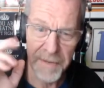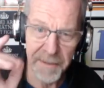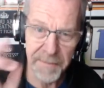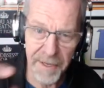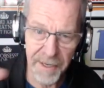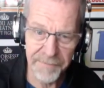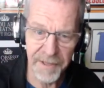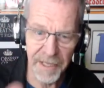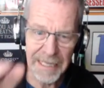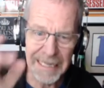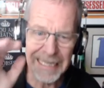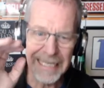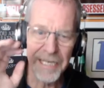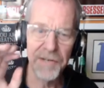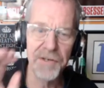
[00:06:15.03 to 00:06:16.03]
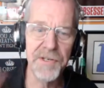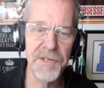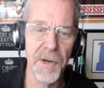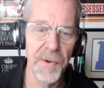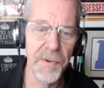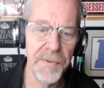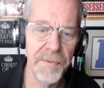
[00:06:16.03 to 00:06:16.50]
in the middle of the clear
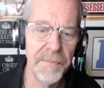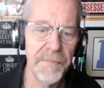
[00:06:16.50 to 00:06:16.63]
zone.